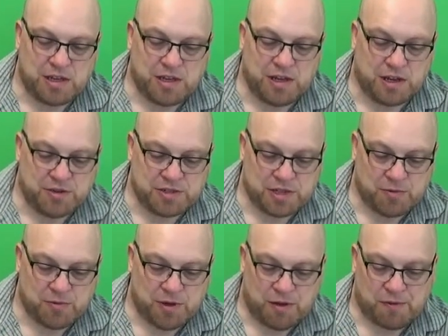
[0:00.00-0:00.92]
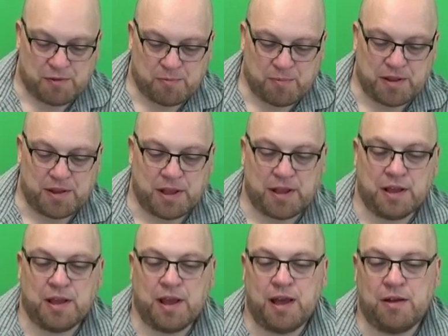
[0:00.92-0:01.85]
you know, is it worth
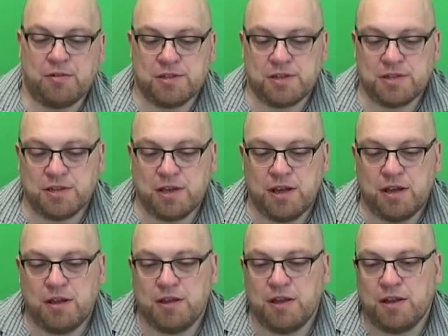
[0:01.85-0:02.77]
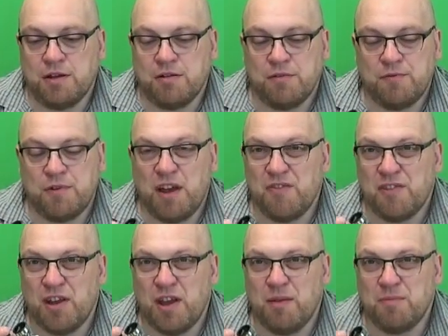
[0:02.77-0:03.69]
spending out, you know, 5
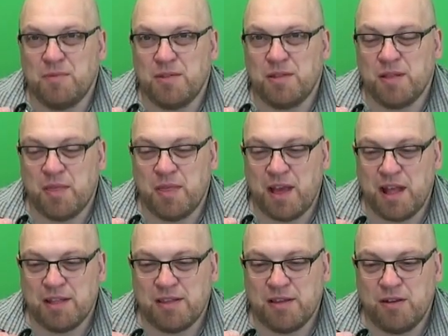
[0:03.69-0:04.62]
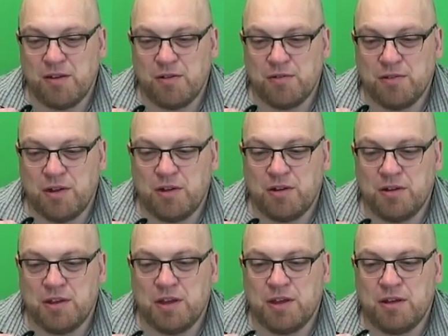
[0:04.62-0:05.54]
times that on
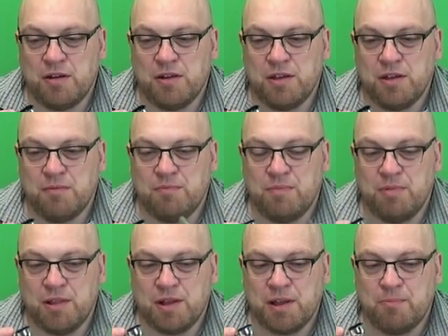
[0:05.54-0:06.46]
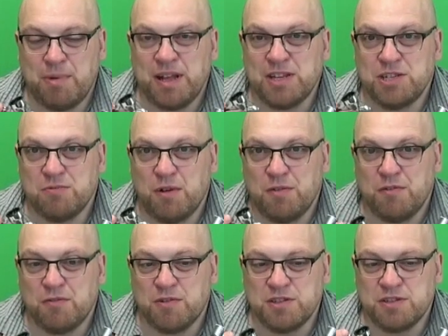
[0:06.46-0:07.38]
a like a Badger one,
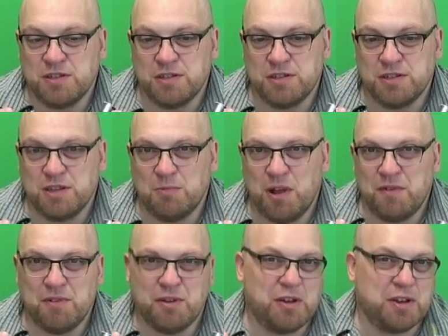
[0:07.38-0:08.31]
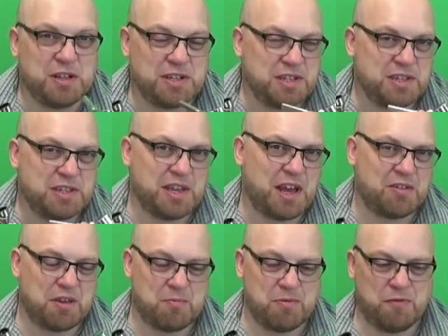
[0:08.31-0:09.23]
for instance? And we'll have a look at, see
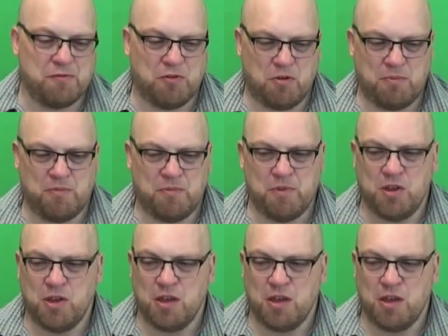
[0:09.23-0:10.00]
how they perform,